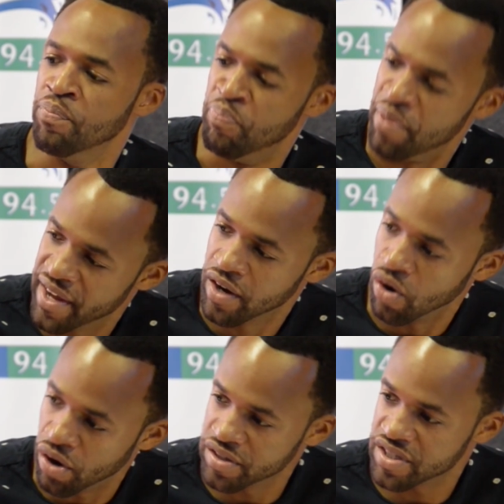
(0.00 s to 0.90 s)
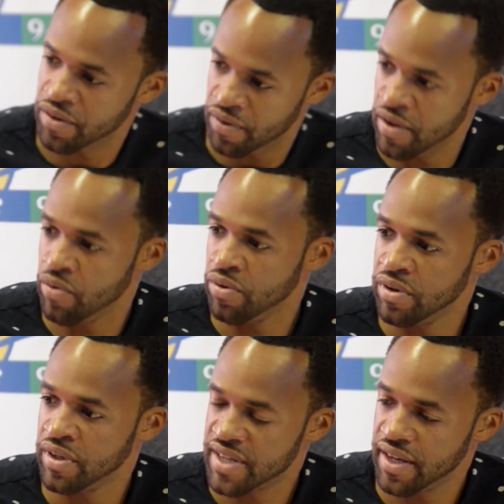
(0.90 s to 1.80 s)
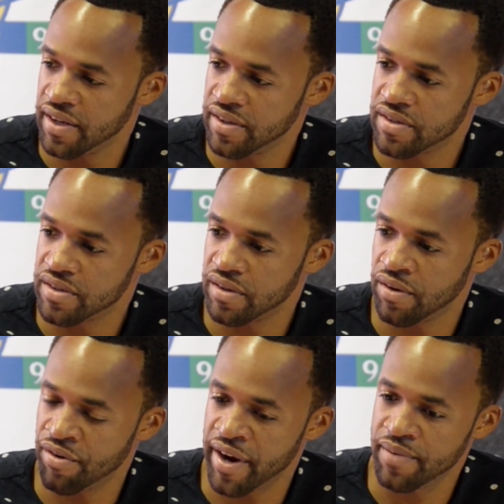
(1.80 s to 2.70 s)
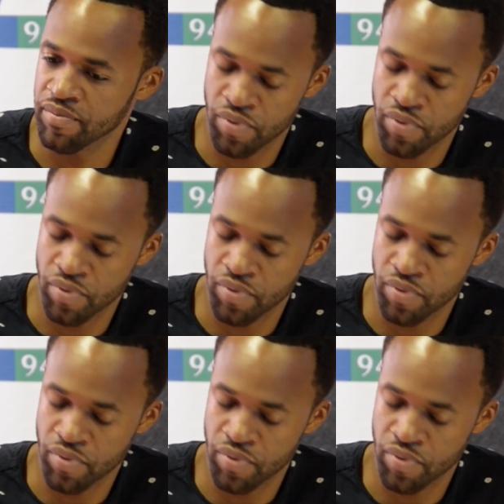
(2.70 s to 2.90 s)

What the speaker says: big launch, there were attendance, right?